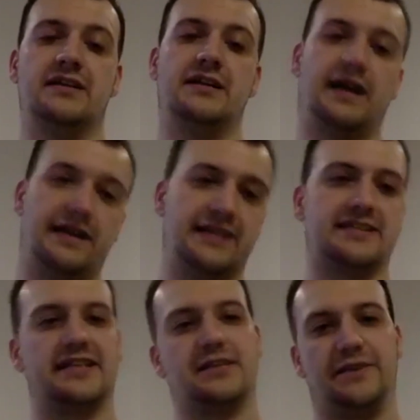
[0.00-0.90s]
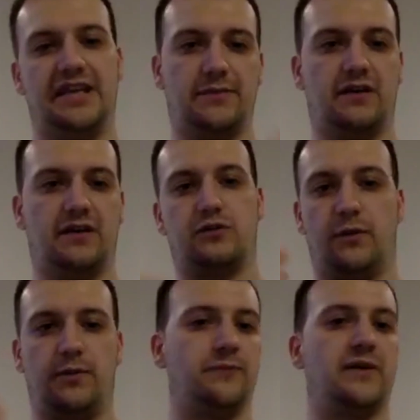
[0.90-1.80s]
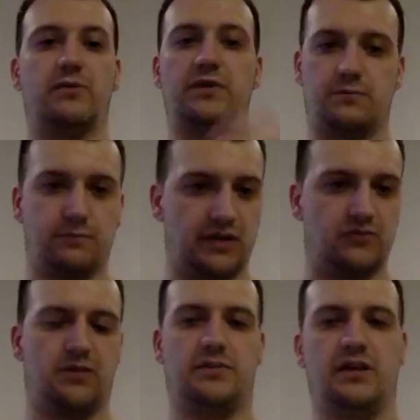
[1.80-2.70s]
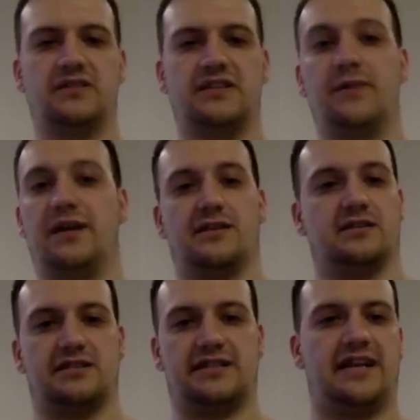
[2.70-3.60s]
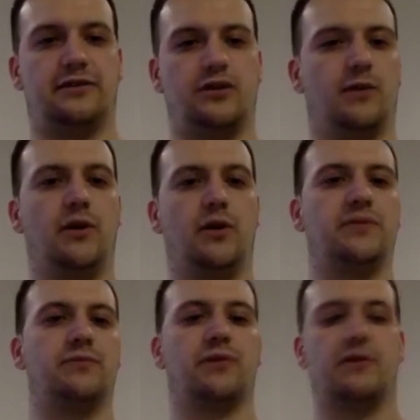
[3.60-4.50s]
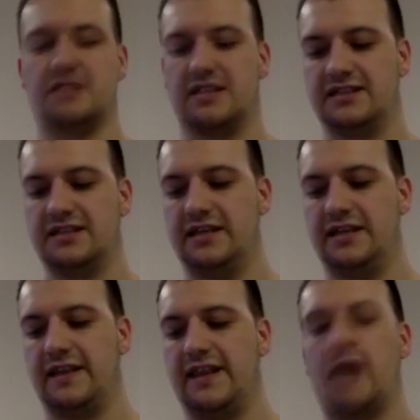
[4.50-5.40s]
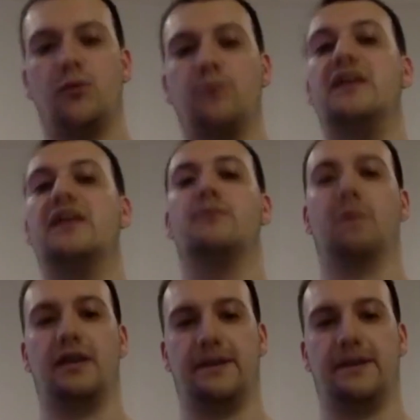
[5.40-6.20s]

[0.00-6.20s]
and then it sends them an email to double opt-in, which MailChimp does anyway because it's a standard double opt-in process, that would be compliant.